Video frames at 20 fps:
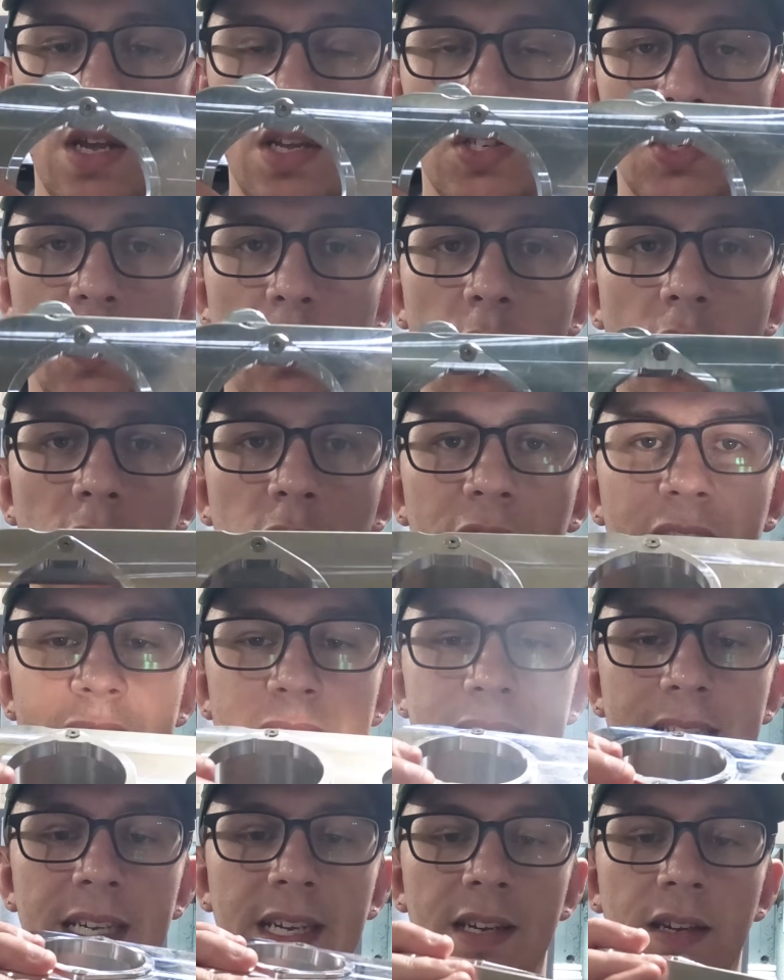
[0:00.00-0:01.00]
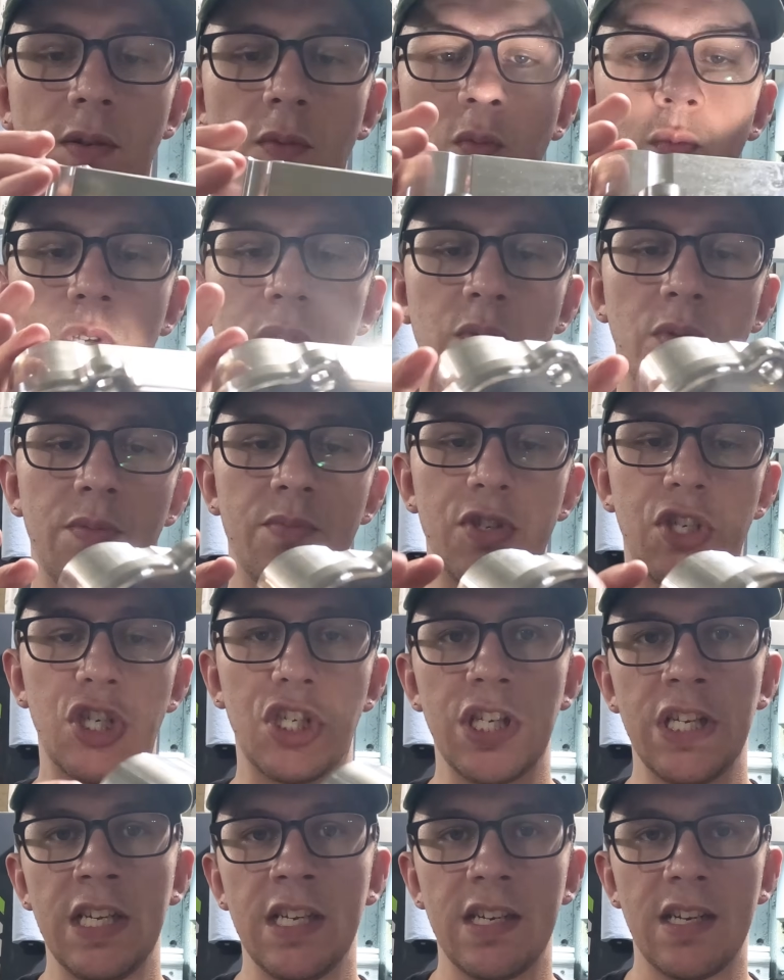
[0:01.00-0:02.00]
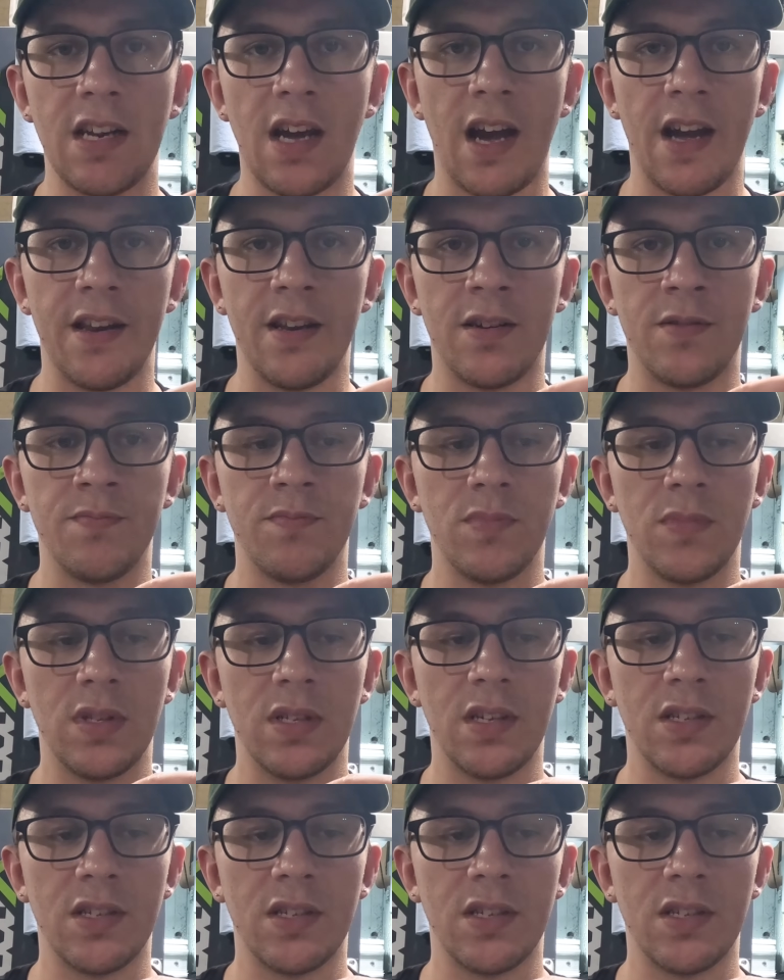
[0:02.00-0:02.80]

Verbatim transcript: So what we did was we machined an item.